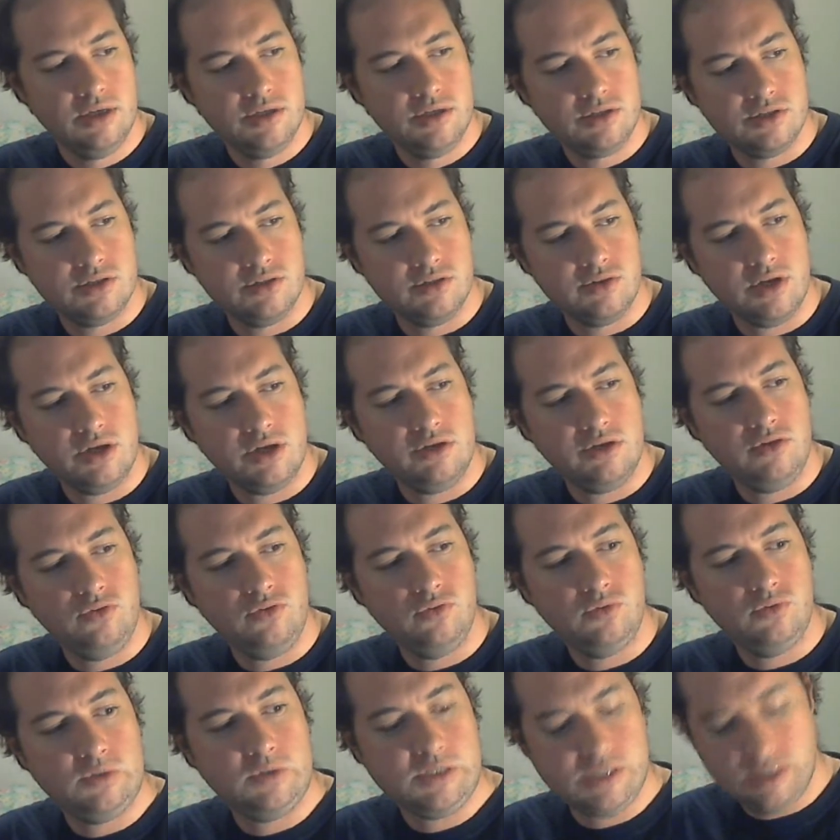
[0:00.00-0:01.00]
So now
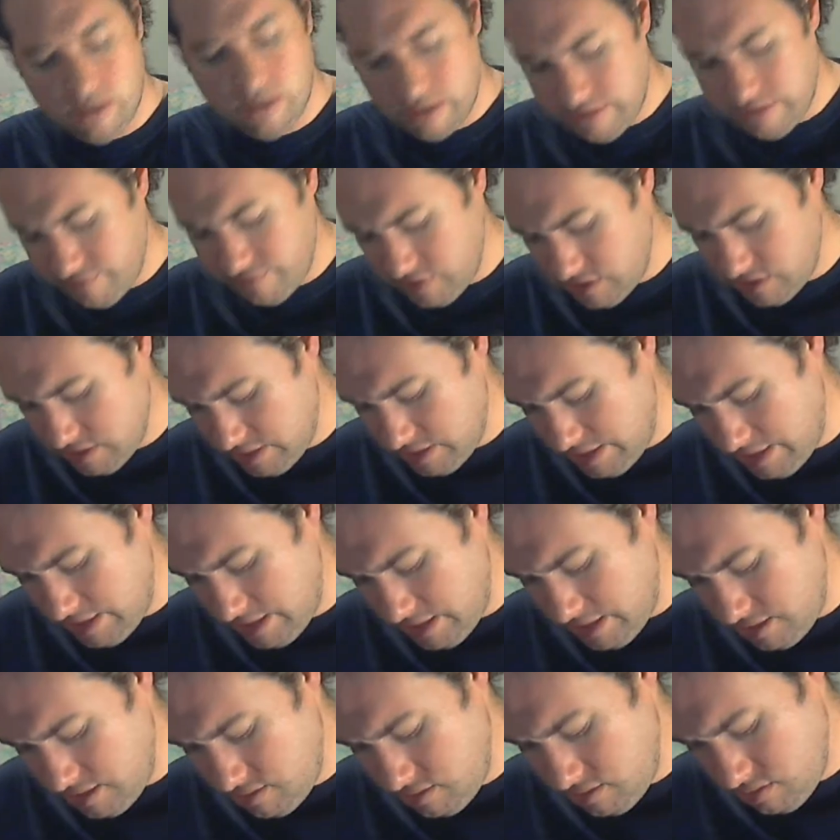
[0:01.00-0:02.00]
you still have a
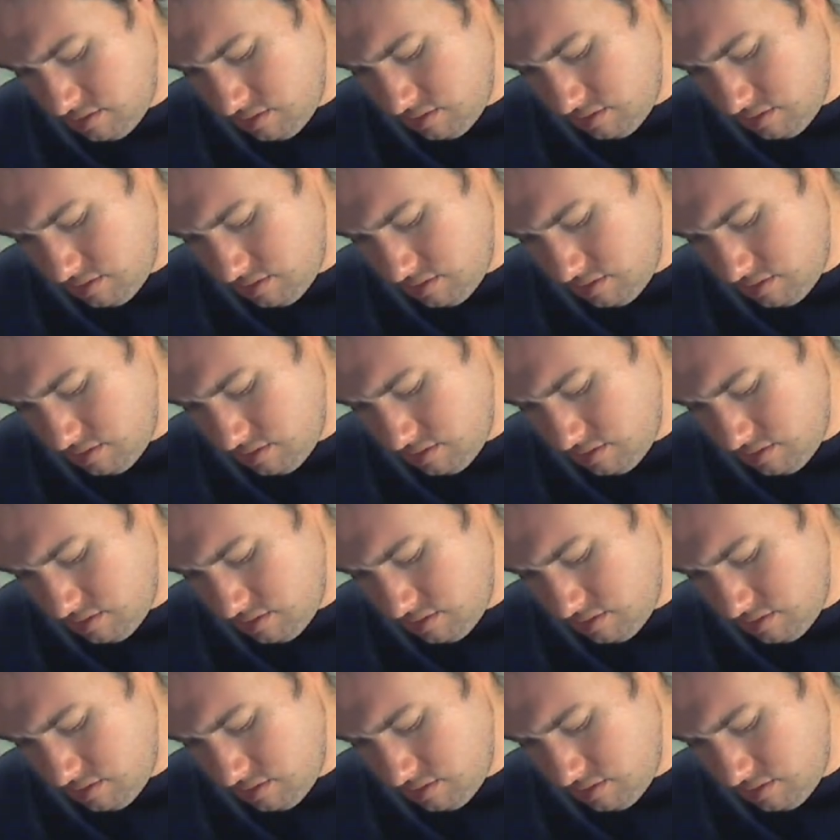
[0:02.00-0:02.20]
D,